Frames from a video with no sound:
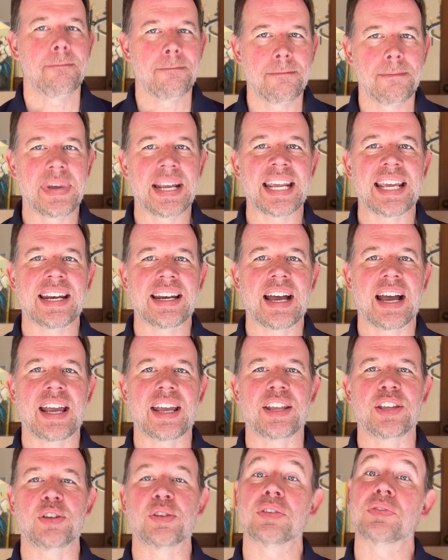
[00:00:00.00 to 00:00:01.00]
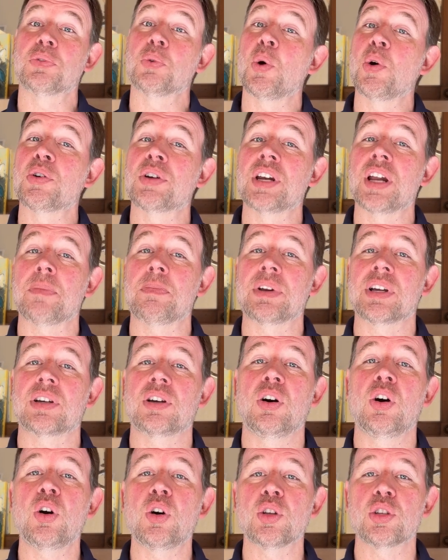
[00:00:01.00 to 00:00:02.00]
Many a night you have woken up in a
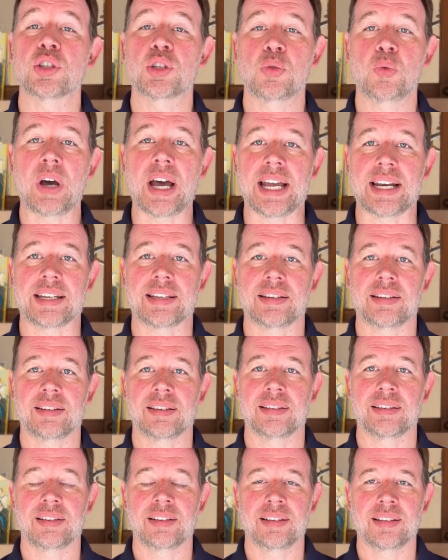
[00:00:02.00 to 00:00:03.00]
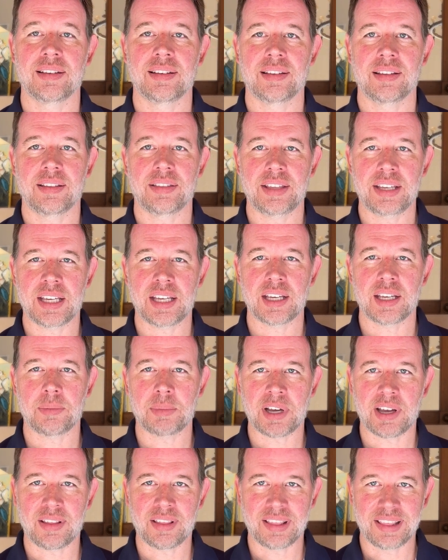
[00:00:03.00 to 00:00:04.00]
cold sweat thinking
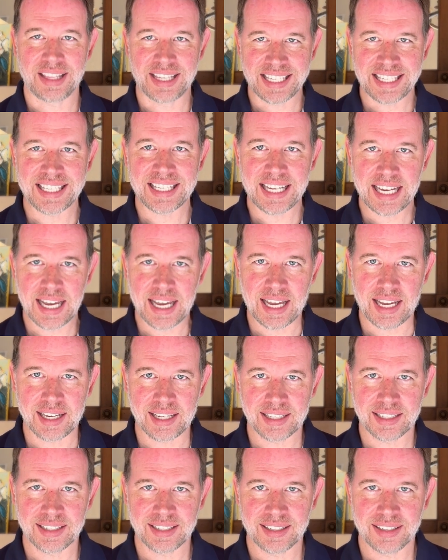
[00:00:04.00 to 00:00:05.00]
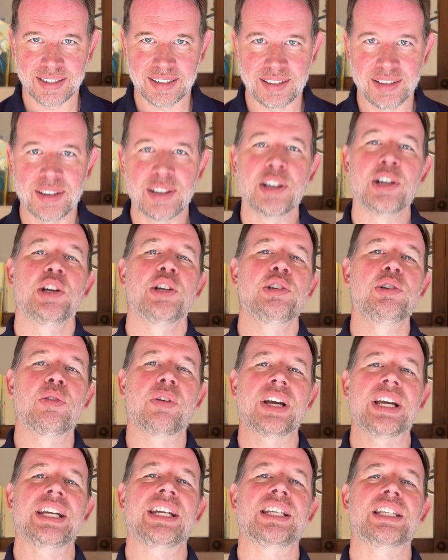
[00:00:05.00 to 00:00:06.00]
about this day.
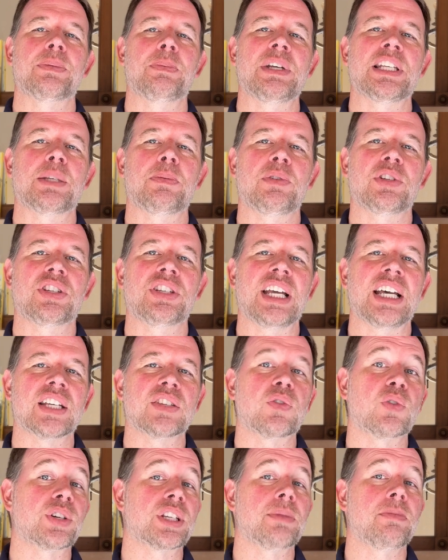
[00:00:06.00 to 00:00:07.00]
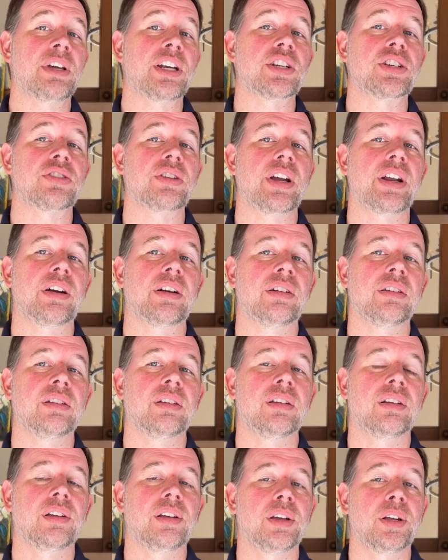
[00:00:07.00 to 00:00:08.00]
Your indispensable Salesforce
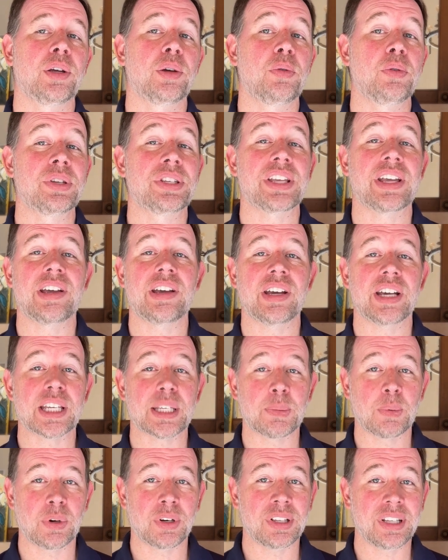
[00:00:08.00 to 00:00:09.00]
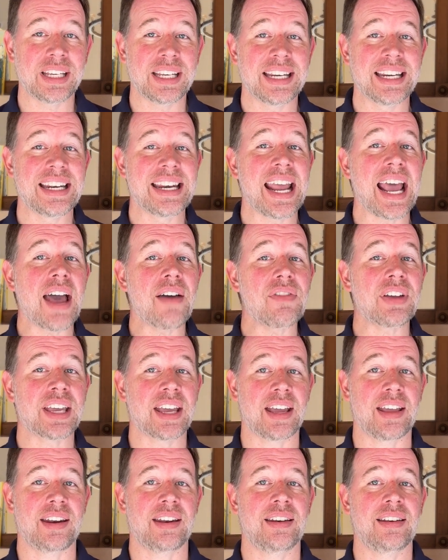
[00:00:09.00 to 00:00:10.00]
administrator, who has expertly
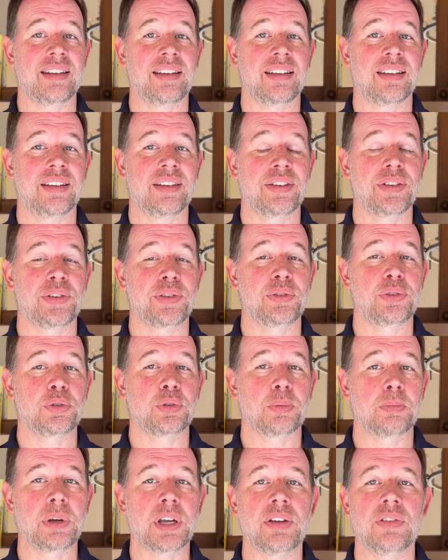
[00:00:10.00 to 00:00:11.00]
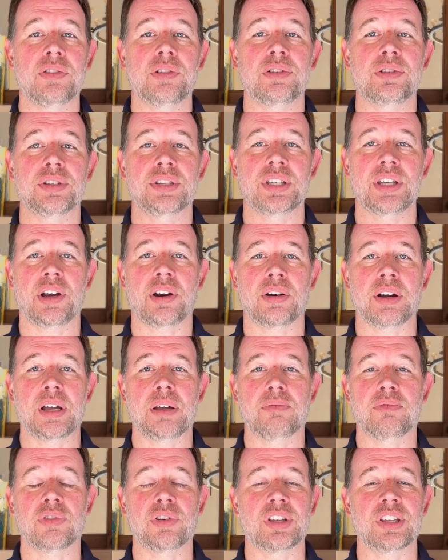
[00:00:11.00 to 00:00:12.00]
navigated your pivotal
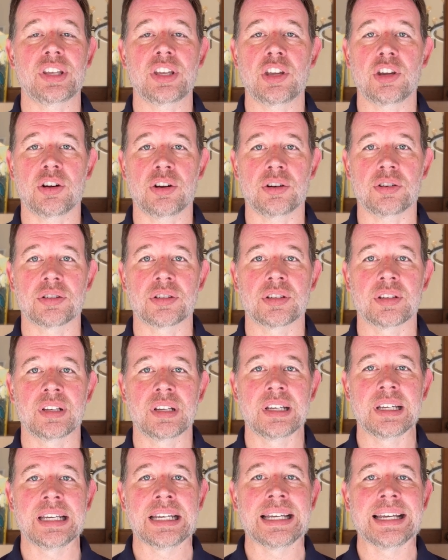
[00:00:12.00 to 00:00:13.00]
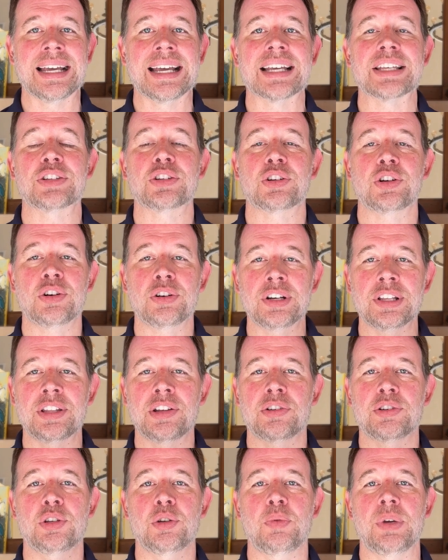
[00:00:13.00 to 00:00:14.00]
CRM for years, has turned in
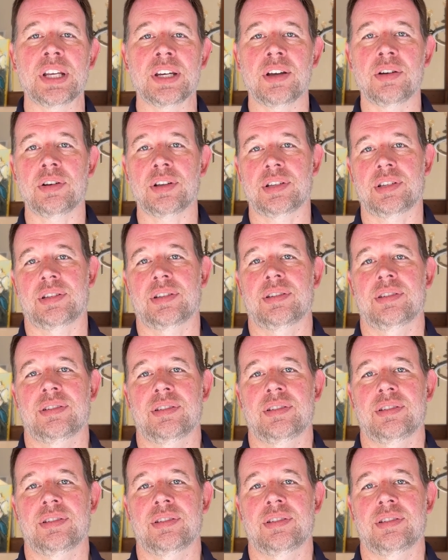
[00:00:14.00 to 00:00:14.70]
their 2-week notice.